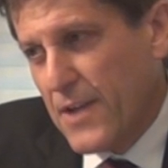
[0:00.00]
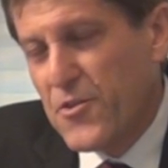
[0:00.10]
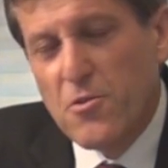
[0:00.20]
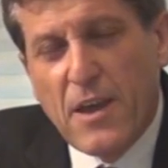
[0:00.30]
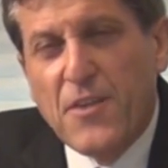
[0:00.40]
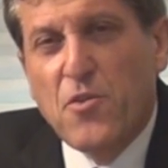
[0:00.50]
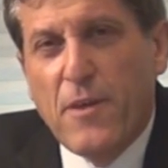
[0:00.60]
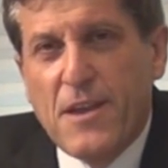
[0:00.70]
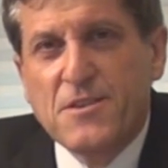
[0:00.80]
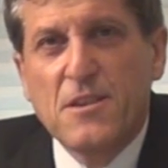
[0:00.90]
I do like
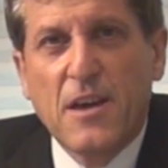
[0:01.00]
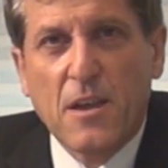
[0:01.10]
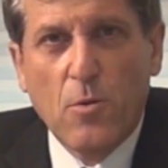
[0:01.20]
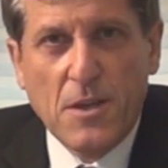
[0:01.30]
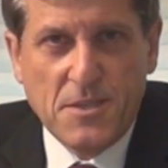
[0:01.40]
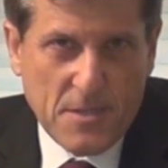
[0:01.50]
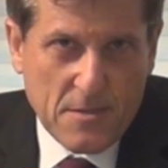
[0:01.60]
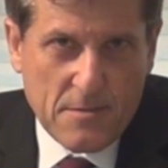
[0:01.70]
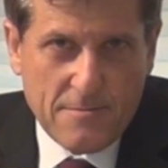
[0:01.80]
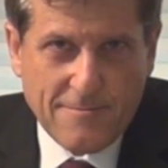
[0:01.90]
to ask a lot of
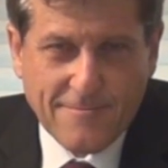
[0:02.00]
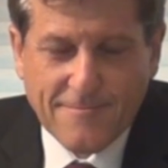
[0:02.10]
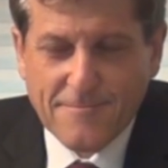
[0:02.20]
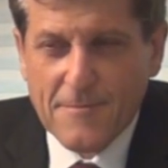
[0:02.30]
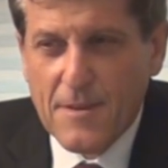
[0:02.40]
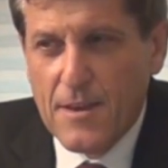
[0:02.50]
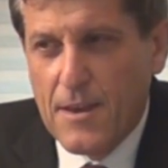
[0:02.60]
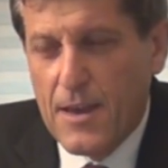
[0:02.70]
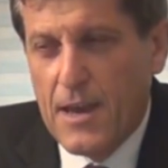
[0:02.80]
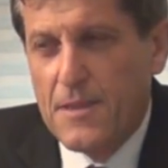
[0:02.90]
questions,
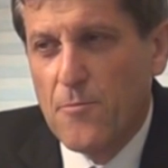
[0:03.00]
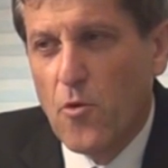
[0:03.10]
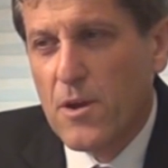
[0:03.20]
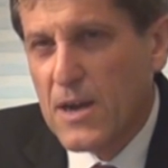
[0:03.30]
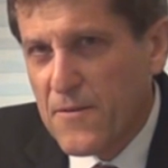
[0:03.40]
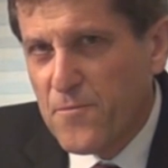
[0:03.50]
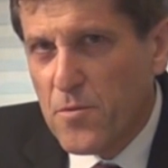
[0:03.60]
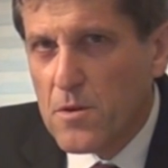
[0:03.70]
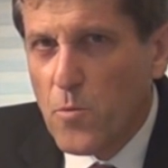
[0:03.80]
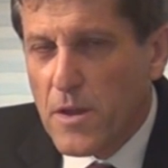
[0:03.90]
and the more
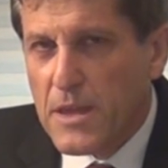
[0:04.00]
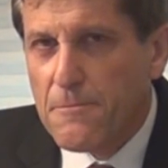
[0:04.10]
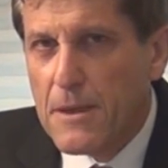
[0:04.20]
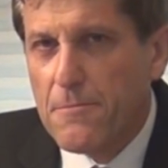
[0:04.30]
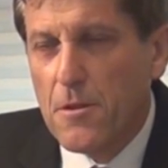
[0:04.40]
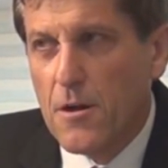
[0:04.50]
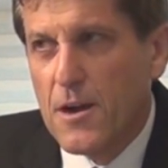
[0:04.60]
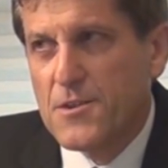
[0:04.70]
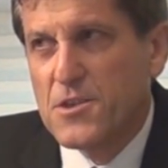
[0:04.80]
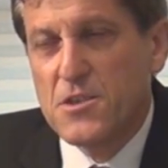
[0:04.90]
comfortable and willing people
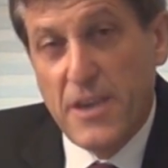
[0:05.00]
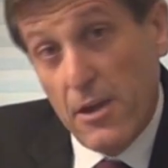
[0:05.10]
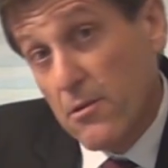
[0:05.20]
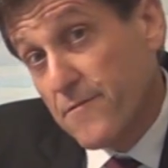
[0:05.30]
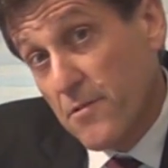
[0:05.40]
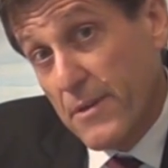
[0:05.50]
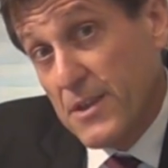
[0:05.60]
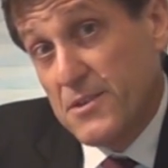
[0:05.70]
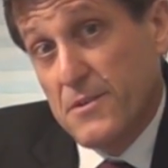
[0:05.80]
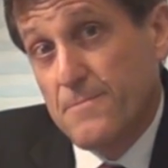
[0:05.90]
are to share
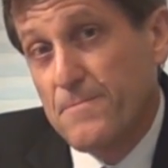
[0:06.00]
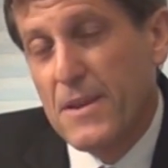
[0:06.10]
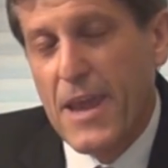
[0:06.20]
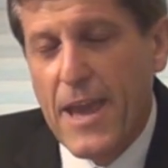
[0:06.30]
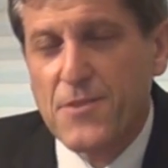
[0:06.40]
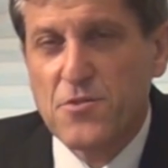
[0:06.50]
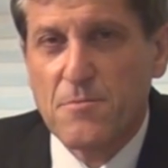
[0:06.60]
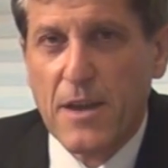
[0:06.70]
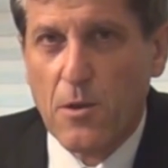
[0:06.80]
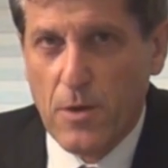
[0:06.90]
information and answer
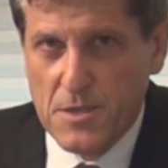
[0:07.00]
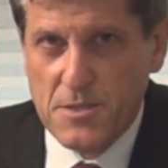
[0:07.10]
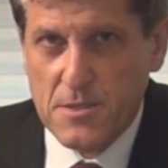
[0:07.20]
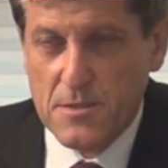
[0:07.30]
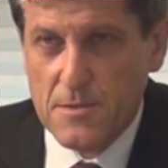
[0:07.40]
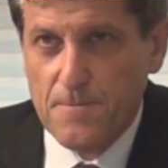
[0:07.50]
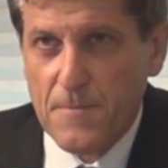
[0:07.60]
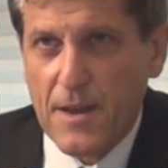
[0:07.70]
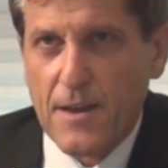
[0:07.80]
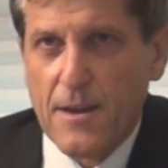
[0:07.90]
my questions,
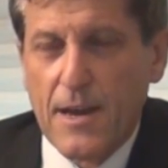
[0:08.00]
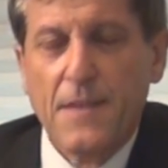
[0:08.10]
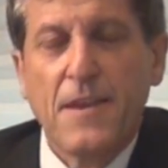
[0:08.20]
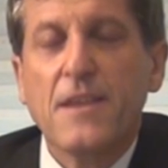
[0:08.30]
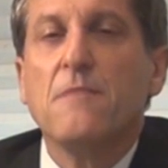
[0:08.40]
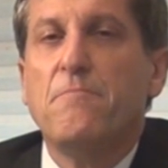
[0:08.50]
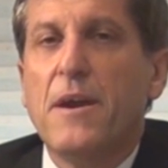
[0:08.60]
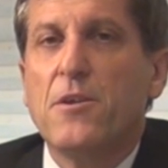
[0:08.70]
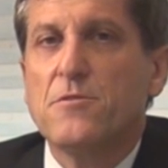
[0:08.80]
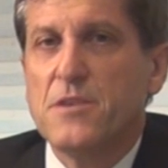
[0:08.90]
I think the
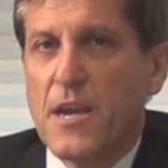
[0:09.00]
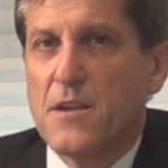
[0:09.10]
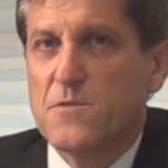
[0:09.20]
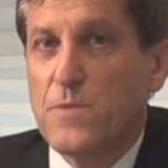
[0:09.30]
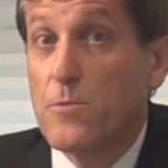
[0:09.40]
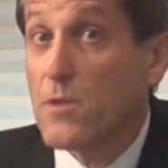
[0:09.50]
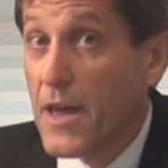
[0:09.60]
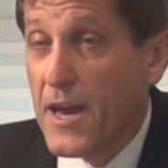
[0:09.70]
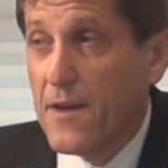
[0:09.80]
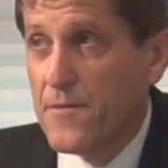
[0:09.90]
better chance we will
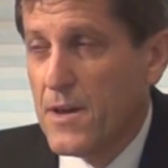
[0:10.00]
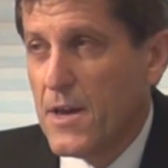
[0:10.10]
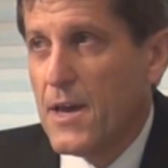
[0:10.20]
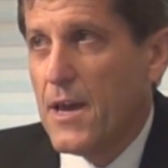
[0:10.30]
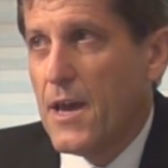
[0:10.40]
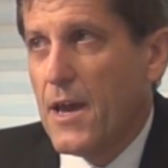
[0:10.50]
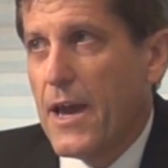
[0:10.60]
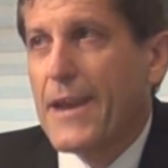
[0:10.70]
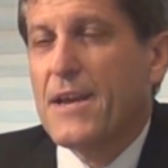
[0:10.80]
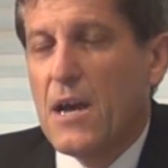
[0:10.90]
have
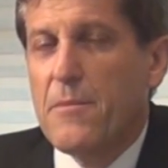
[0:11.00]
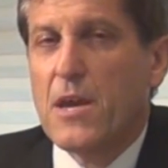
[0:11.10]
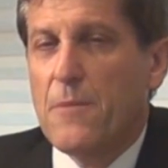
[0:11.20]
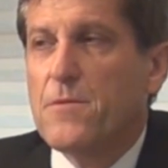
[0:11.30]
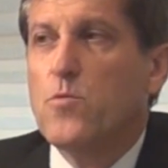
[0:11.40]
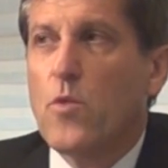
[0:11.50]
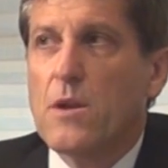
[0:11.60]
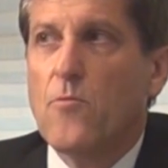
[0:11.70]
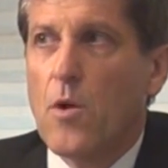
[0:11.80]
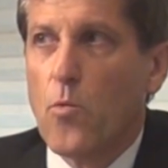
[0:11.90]
at coming up with
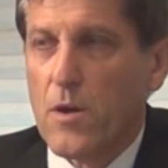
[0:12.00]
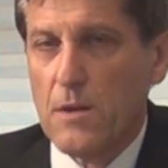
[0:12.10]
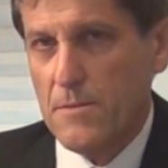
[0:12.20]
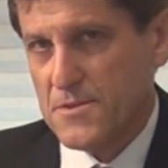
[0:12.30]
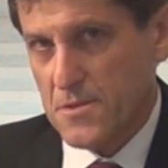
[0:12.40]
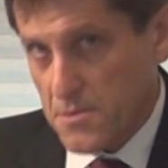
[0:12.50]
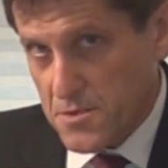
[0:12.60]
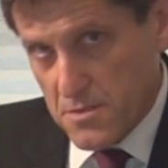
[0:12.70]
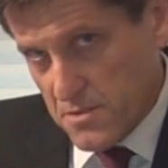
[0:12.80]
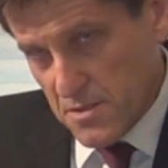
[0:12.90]
one or more workable
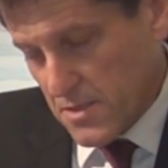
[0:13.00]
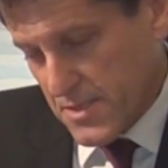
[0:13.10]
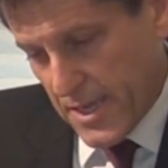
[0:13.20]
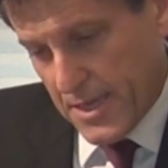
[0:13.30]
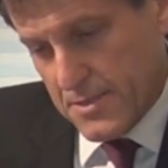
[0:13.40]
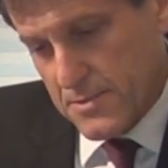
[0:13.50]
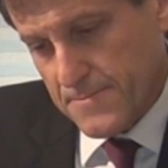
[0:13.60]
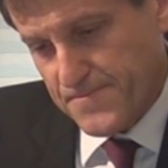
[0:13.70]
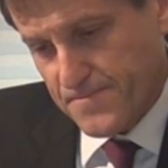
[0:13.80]
solutions to this case.